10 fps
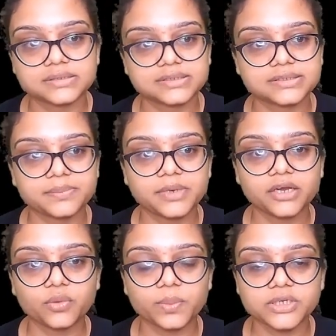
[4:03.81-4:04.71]

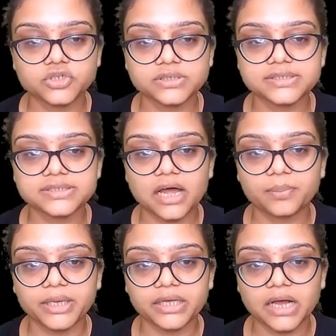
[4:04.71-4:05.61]
Similar questions
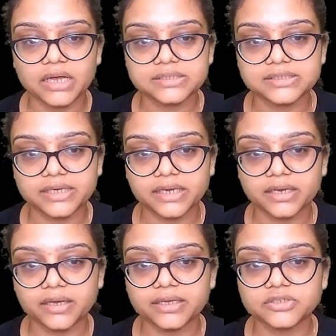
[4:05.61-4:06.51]
are being asked again
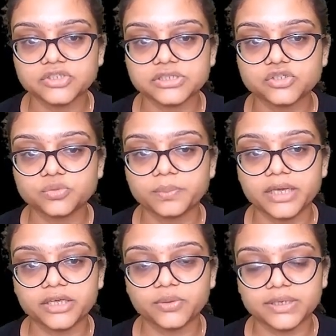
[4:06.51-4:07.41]
and again just to
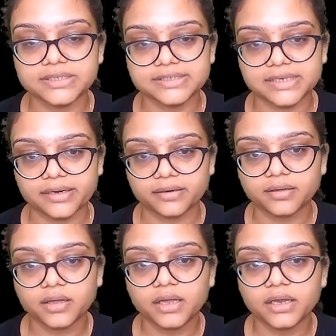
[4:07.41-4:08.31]
make you understand.
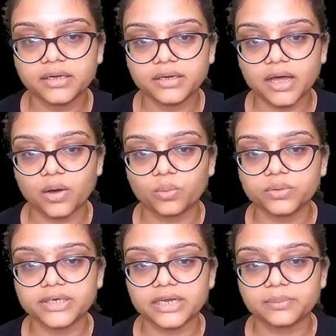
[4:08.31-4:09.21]

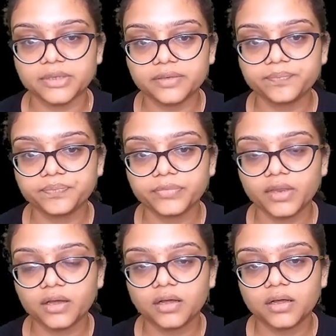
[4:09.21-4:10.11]
Now tell me,
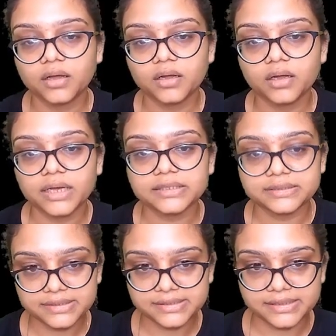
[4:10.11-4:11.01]
in
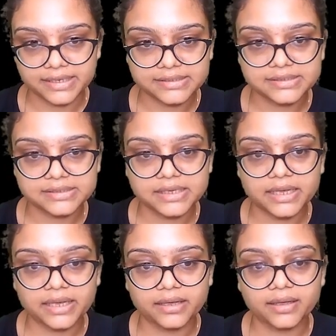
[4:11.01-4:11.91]
this case,
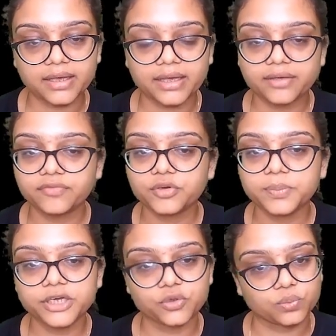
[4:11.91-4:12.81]
A would
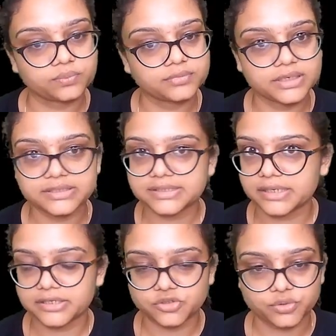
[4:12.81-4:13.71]
be 2. It's
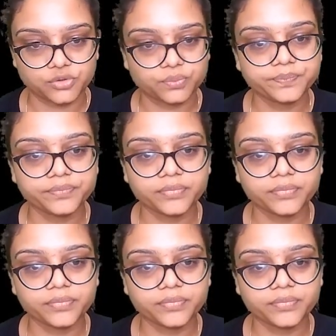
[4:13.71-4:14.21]
clear to you.